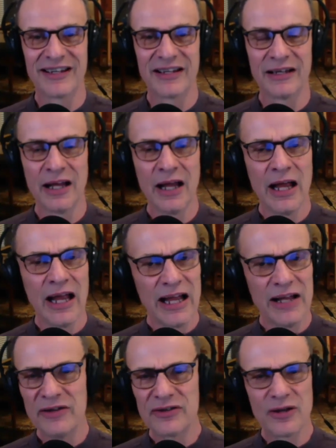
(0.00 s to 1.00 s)
And
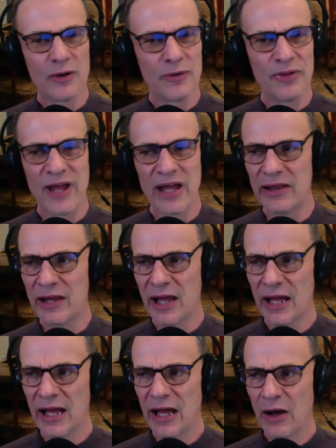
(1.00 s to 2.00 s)
then
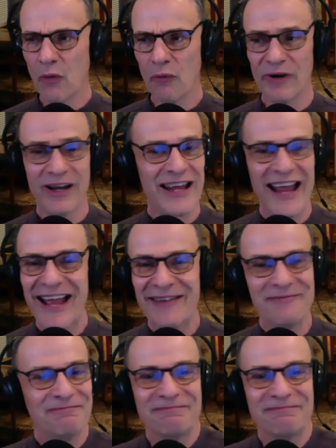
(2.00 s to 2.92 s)
again,